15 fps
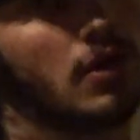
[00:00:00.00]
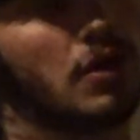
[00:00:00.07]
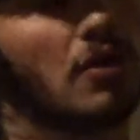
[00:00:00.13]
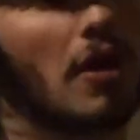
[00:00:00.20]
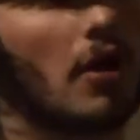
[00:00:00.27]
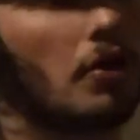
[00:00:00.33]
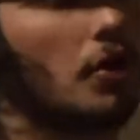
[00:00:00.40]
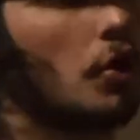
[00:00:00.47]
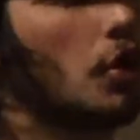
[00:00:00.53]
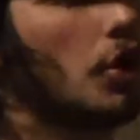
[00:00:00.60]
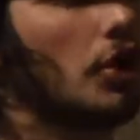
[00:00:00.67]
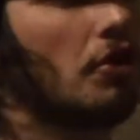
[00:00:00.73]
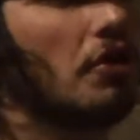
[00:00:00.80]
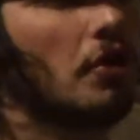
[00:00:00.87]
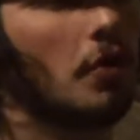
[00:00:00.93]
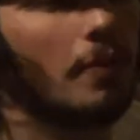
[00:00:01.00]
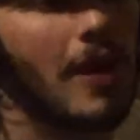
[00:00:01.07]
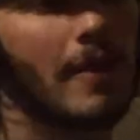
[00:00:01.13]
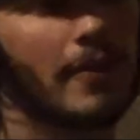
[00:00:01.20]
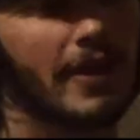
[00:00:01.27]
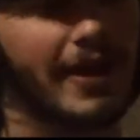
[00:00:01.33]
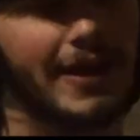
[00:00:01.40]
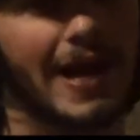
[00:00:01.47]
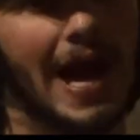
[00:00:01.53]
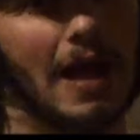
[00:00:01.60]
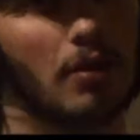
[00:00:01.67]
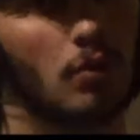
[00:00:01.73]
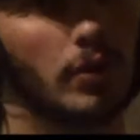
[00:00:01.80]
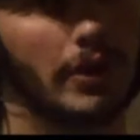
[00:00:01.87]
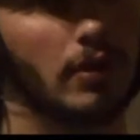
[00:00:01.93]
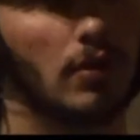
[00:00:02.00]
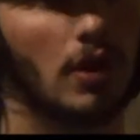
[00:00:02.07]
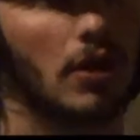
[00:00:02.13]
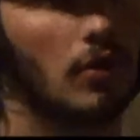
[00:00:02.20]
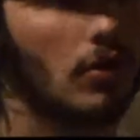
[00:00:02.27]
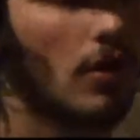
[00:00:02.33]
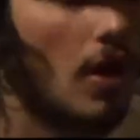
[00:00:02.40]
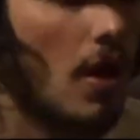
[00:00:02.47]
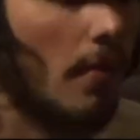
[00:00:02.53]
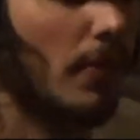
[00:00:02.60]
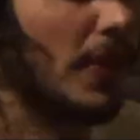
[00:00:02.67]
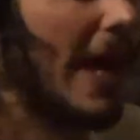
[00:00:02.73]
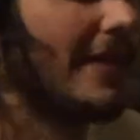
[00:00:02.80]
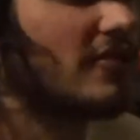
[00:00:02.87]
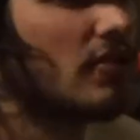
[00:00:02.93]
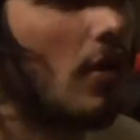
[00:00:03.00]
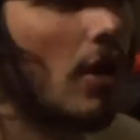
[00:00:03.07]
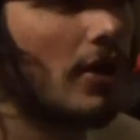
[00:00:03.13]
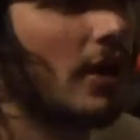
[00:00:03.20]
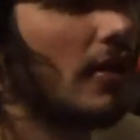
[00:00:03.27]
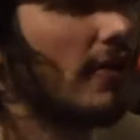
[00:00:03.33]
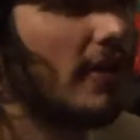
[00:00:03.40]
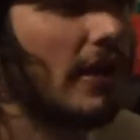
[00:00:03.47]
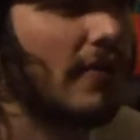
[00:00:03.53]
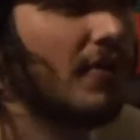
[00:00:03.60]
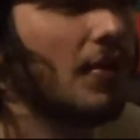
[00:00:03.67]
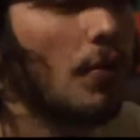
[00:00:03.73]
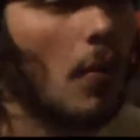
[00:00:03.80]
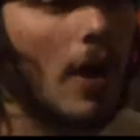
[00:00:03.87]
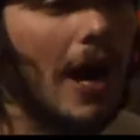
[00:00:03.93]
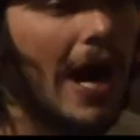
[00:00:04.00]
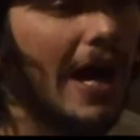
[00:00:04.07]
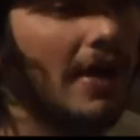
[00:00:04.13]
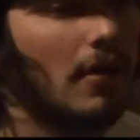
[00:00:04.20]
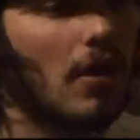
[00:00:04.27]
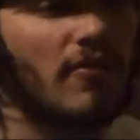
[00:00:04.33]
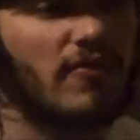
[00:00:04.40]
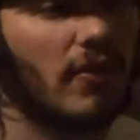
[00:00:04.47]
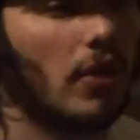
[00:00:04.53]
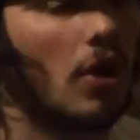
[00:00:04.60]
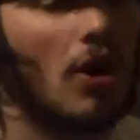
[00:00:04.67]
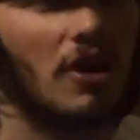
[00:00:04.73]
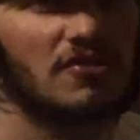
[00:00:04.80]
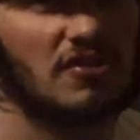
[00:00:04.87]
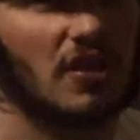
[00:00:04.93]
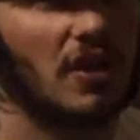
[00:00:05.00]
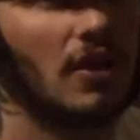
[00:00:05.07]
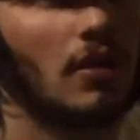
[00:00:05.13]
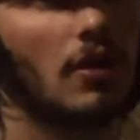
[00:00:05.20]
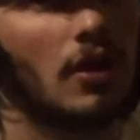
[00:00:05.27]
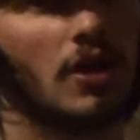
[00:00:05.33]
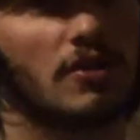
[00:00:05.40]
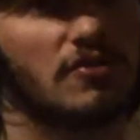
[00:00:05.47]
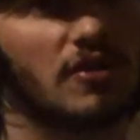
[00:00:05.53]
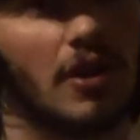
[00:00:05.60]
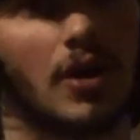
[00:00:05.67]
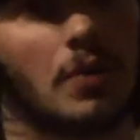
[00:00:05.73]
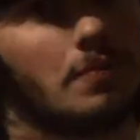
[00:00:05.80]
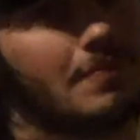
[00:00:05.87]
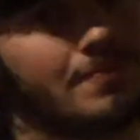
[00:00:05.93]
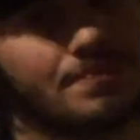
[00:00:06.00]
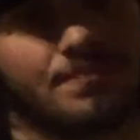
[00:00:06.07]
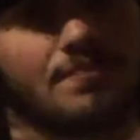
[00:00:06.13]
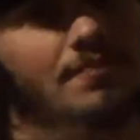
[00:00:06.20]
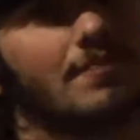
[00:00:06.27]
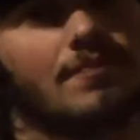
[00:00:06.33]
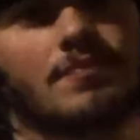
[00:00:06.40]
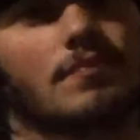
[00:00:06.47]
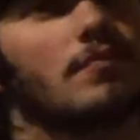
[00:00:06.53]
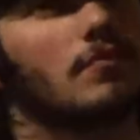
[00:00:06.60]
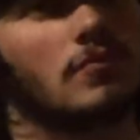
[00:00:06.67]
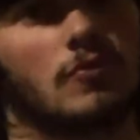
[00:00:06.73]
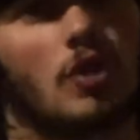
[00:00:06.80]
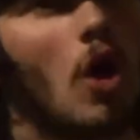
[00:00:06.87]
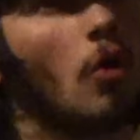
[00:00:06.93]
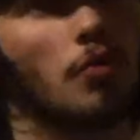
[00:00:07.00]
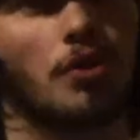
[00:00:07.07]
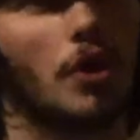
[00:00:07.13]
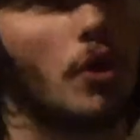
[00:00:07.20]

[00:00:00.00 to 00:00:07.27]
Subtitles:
You know, you could do maybe a gallery load, but that's not going to give you a high enough velocity. So, don't